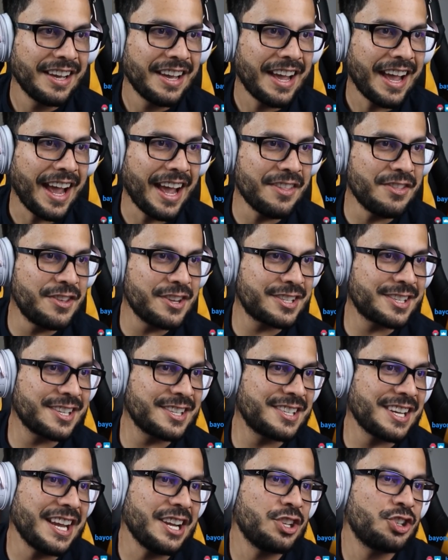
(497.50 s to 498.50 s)
And this
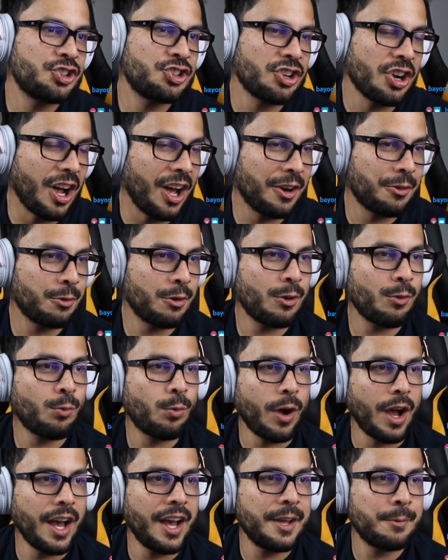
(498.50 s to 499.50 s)
is a
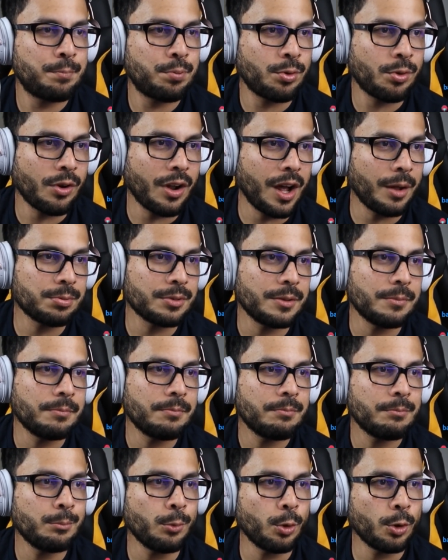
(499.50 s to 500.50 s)
genre-wide problem.
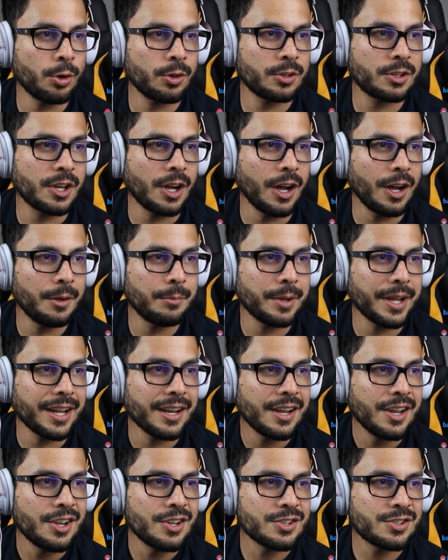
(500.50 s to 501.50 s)
Mortal Kombat,
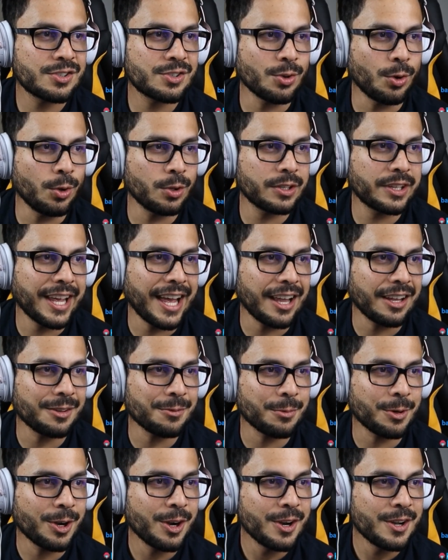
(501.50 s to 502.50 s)
Soul
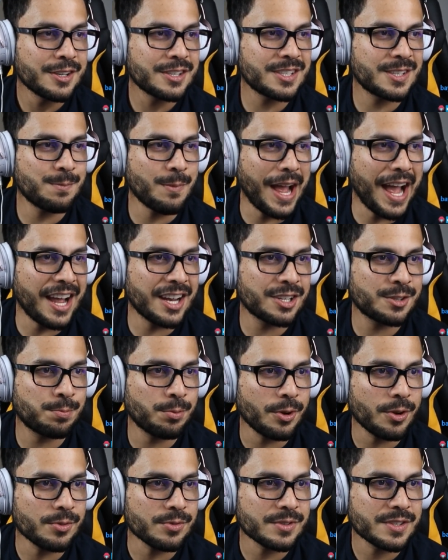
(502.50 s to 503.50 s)
Calibur, Smash
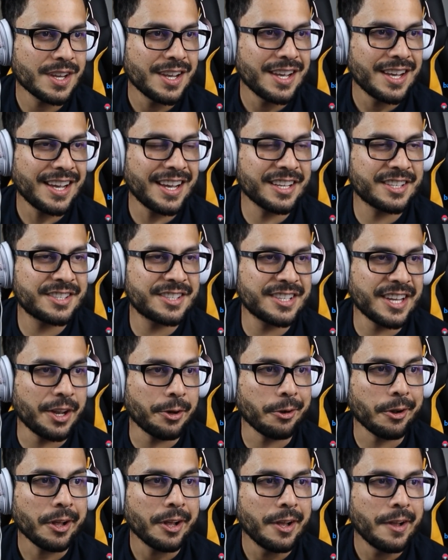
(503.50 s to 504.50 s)
Bros,
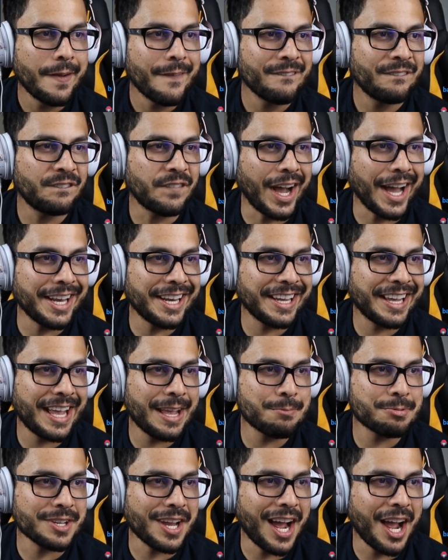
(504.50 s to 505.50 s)
etc. Fighting
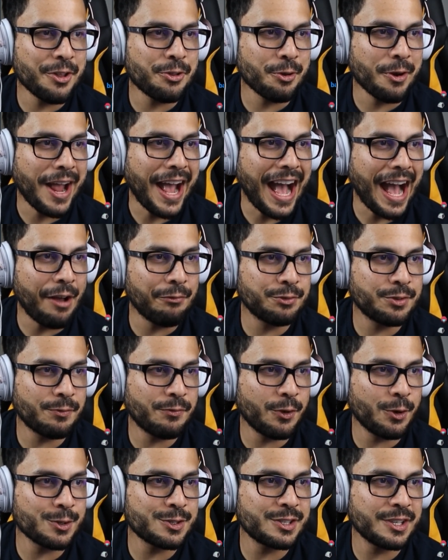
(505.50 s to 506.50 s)
games either have
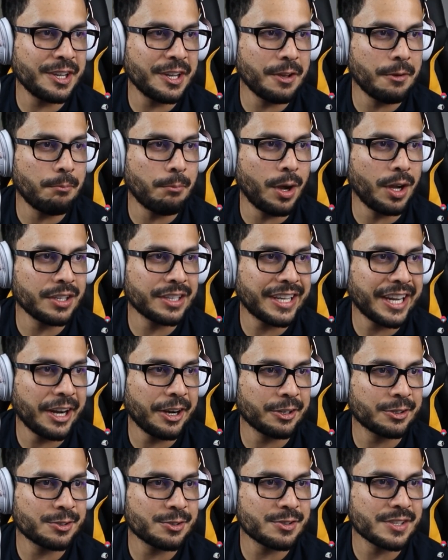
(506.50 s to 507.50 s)
diversity among
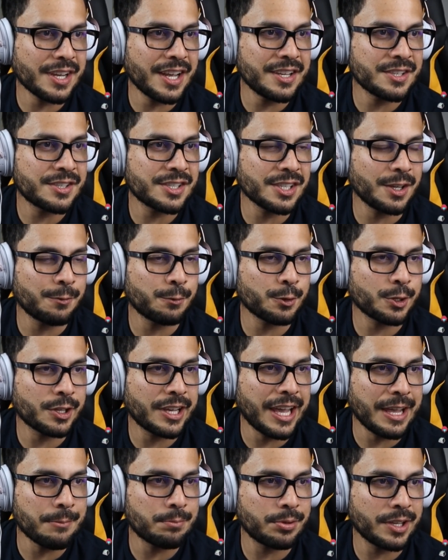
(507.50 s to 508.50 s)
characters and suffer
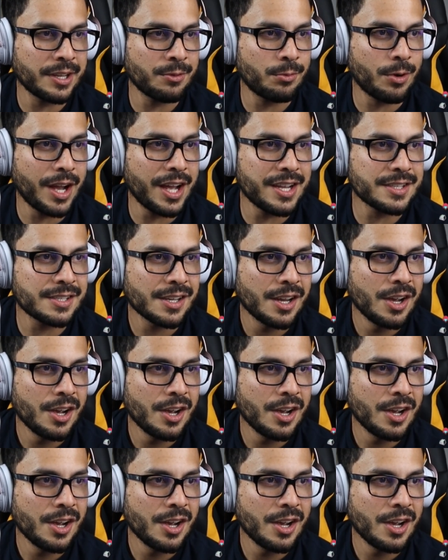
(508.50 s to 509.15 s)
gameplay-wise,